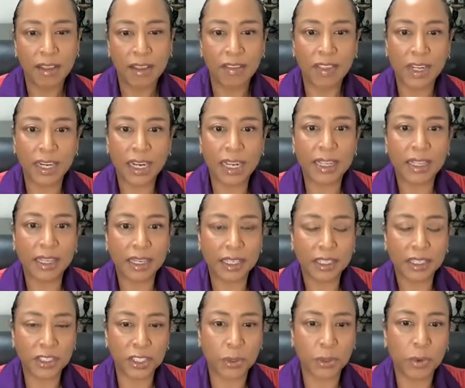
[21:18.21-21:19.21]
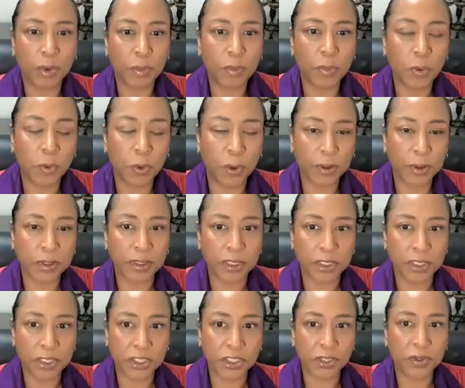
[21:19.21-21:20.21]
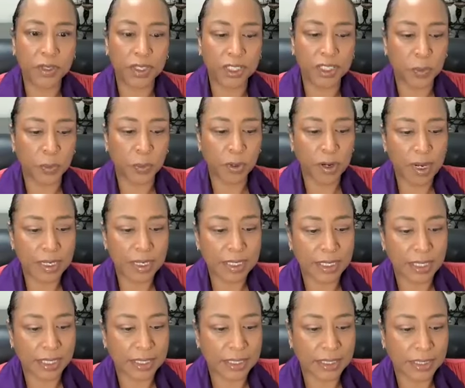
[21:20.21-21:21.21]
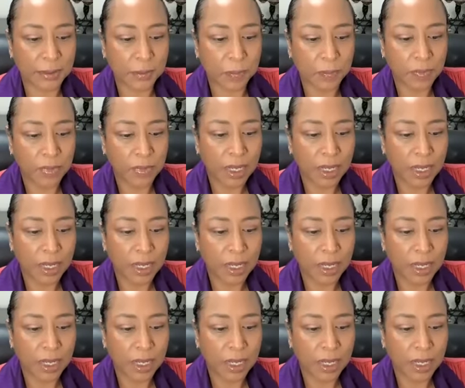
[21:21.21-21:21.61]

that I think is so important to this process.